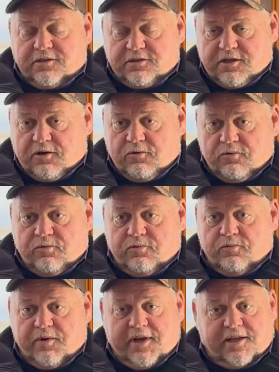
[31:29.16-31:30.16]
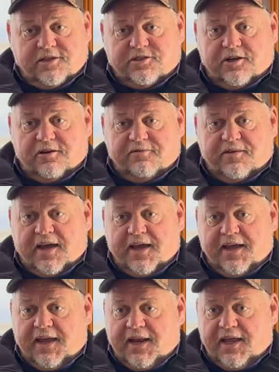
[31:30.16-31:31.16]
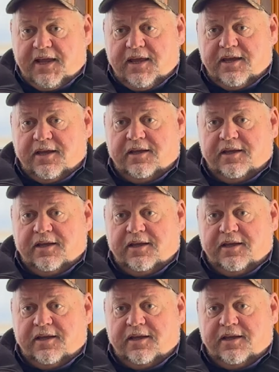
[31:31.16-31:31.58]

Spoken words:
So we didn't certify any